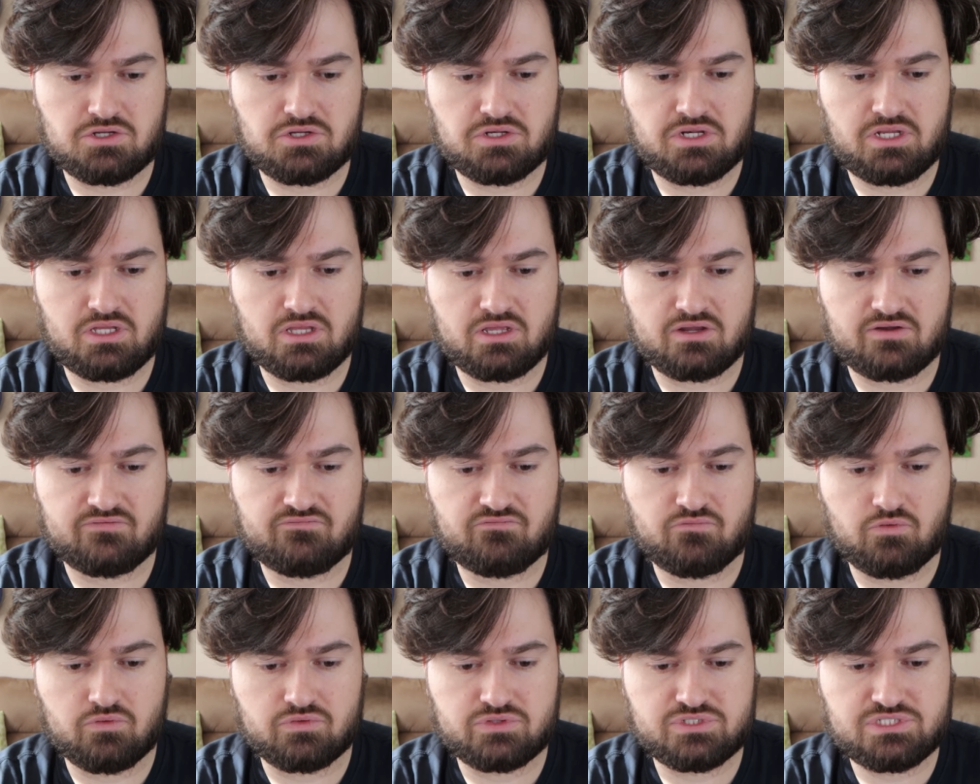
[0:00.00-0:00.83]
You need like a
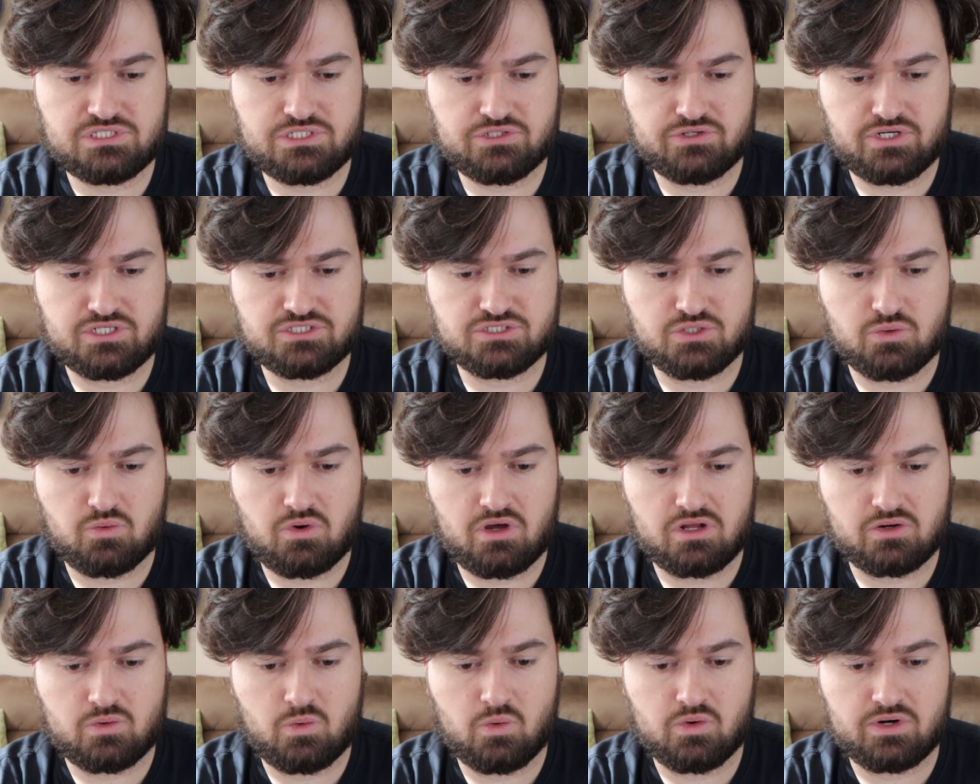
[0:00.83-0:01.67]
4th generation
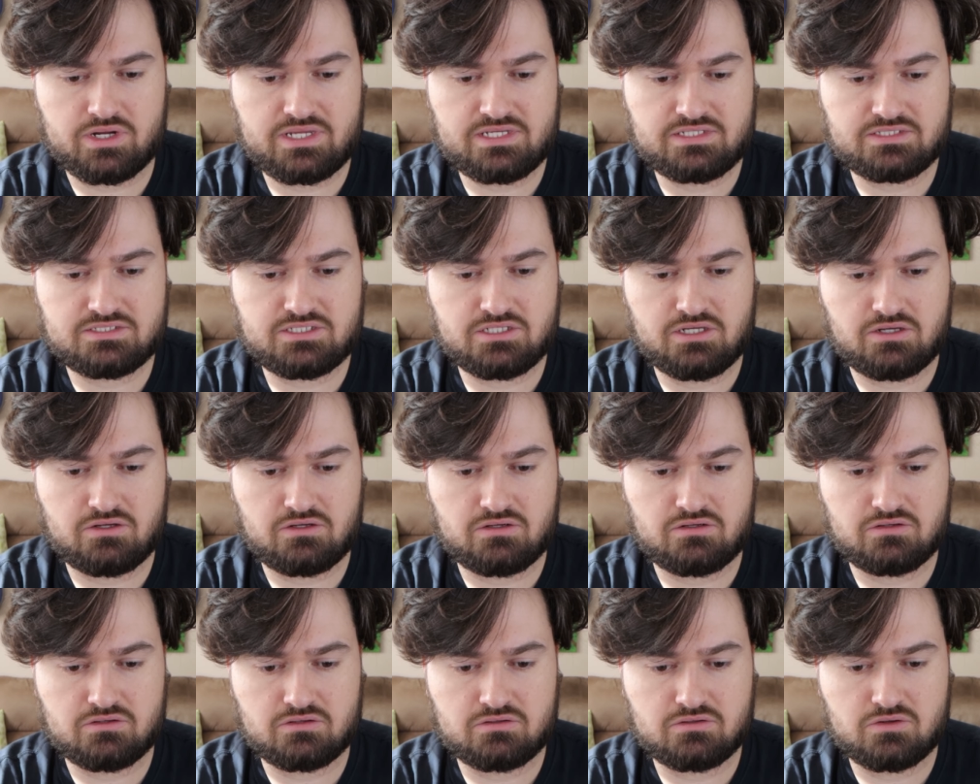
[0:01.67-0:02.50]
quad-core
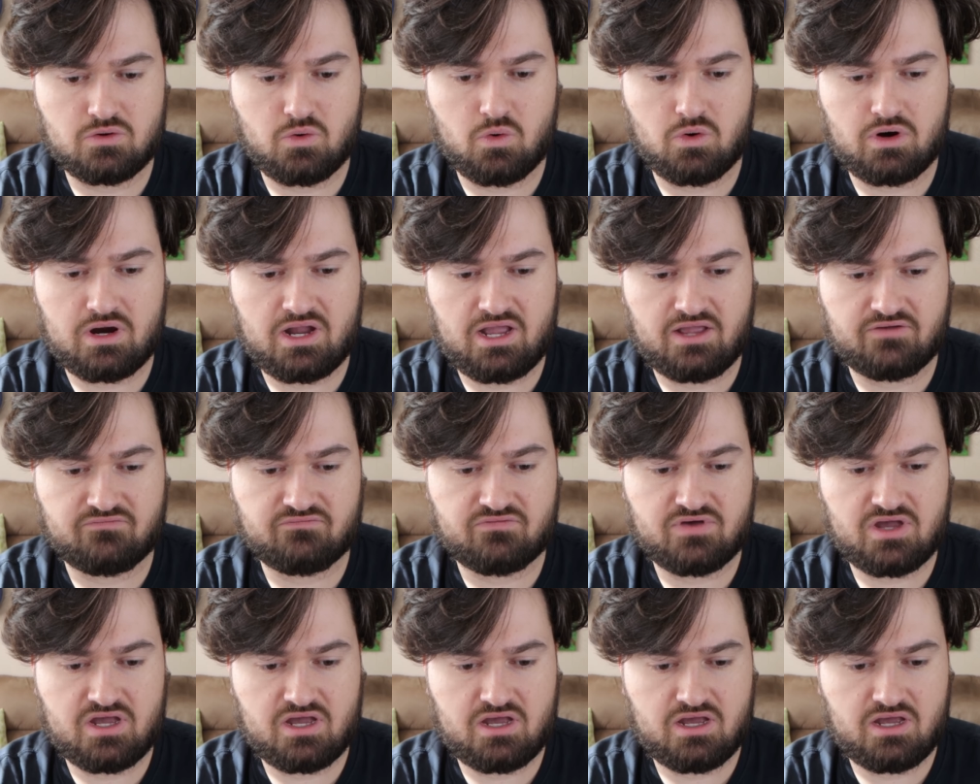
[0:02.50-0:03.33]
Intel Core
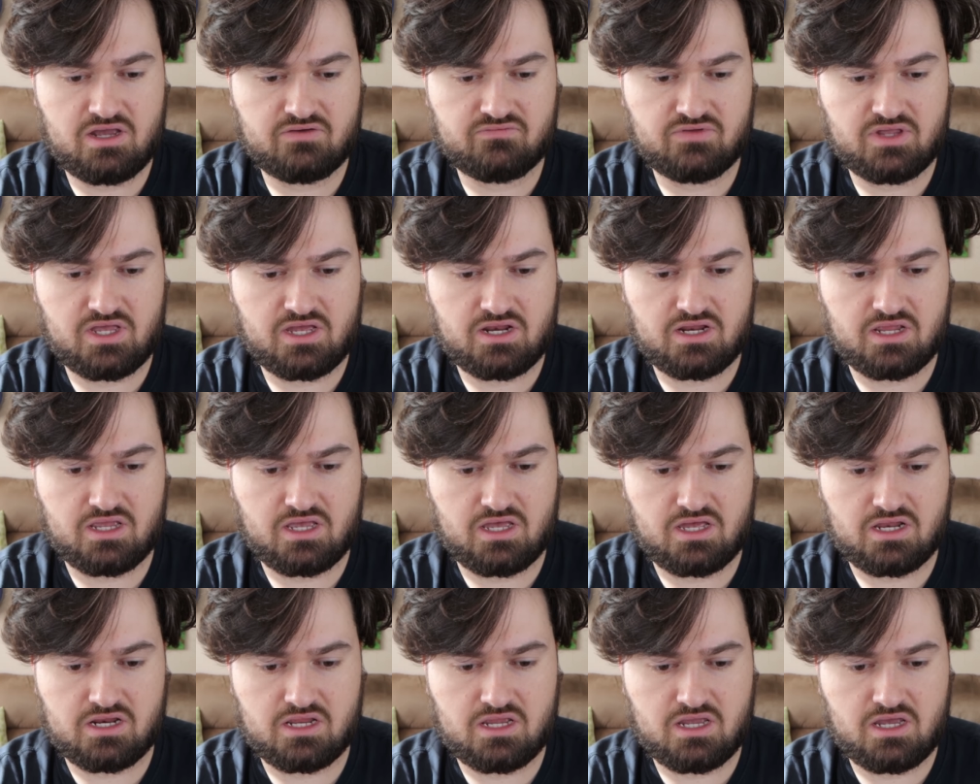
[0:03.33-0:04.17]
i5, yada
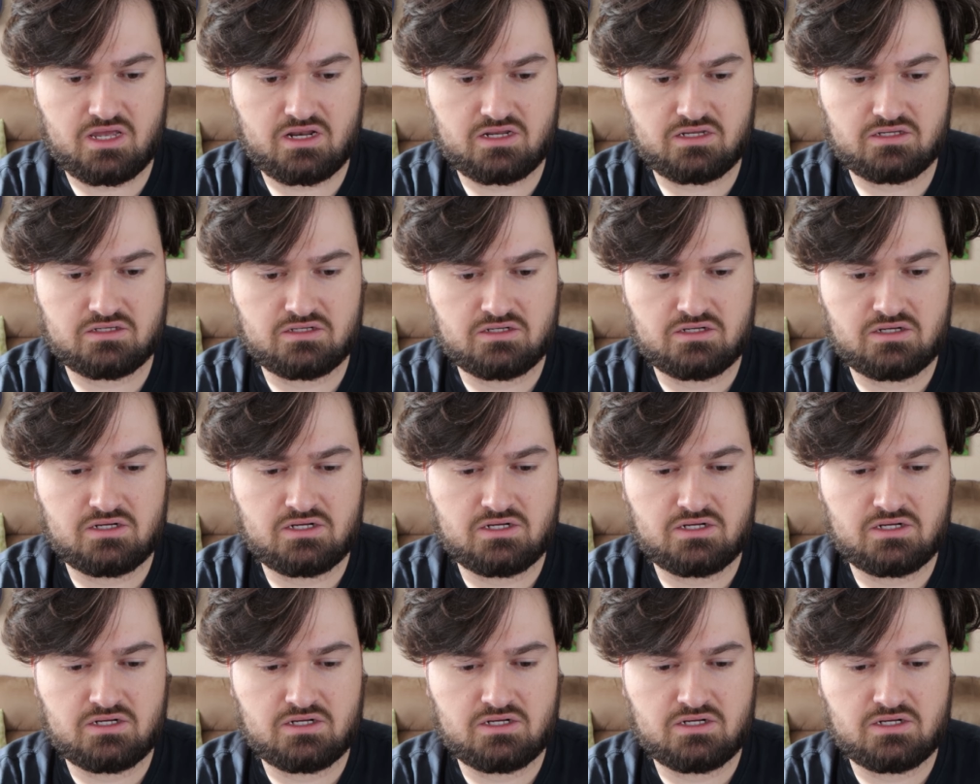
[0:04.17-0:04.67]
yada yada,